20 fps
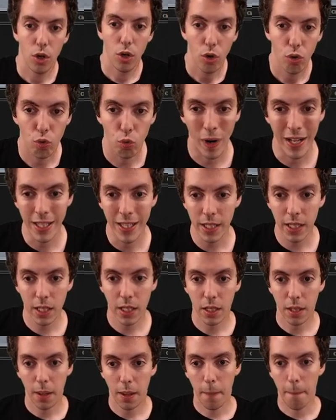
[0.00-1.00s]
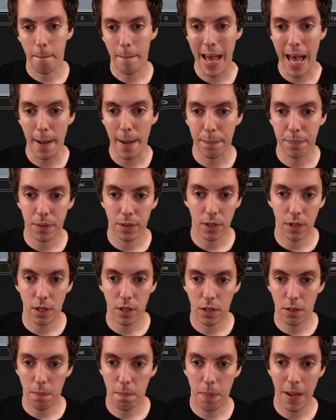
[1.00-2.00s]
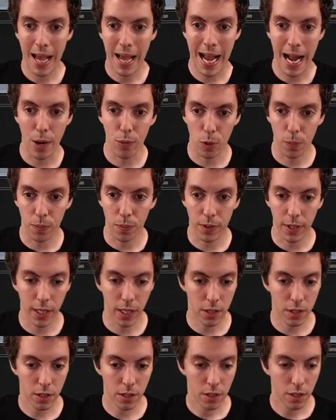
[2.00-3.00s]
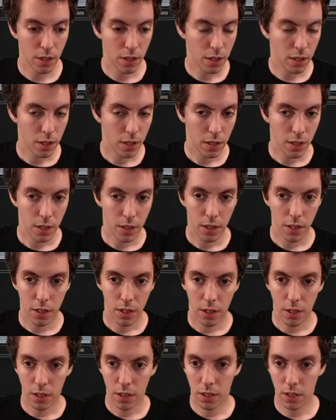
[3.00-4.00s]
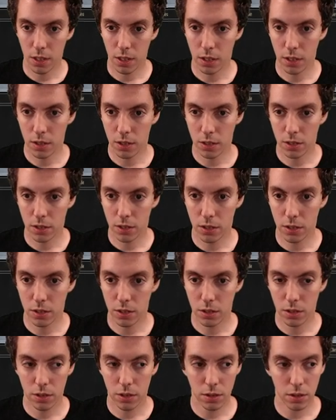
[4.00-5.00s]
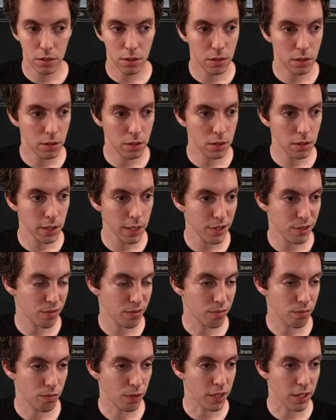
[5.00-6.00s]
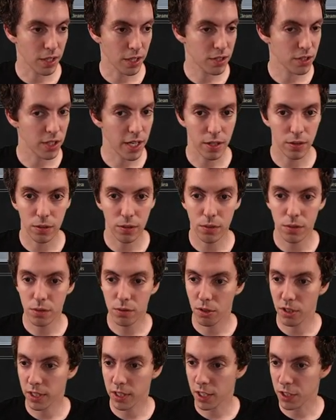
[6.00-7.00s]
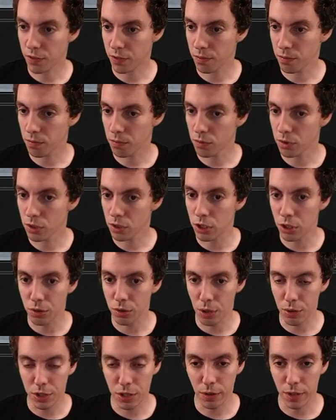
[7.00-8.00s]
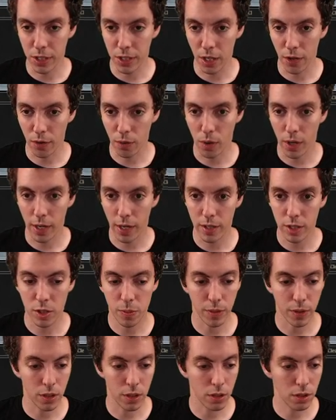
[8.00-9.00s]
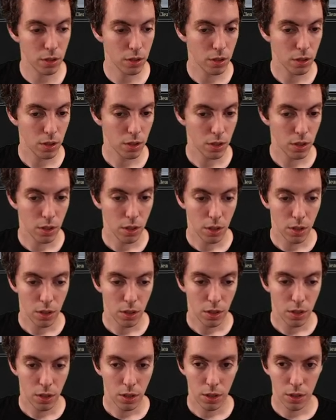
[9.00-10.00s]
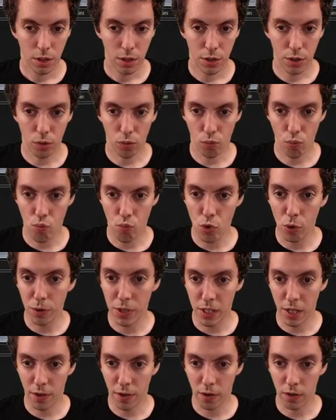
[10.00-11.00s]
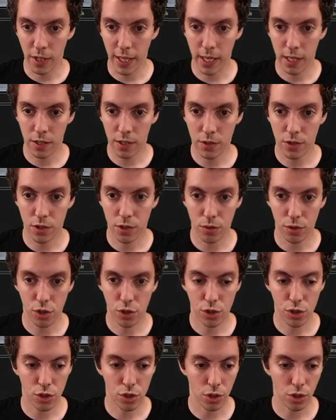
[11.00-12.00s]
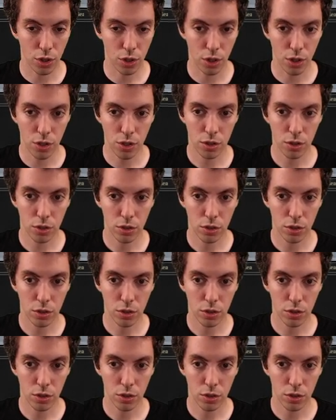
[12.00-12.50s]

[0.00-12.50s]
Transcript: Relic map power plant. Uh, I guess relic cycles. Relic has little utility otherwise, but don't ruin another land, so sure.